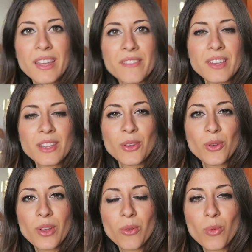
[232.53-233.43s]
a
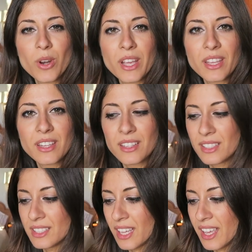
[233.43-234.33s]
video of what I eat
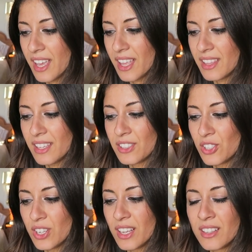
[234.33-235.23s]
on a day, and the
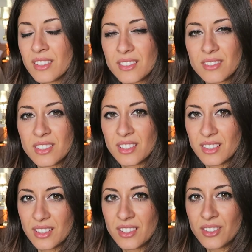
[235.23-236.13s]
internet is
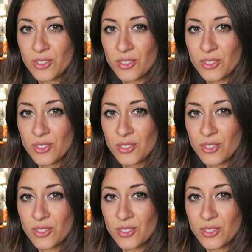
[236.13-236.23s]
really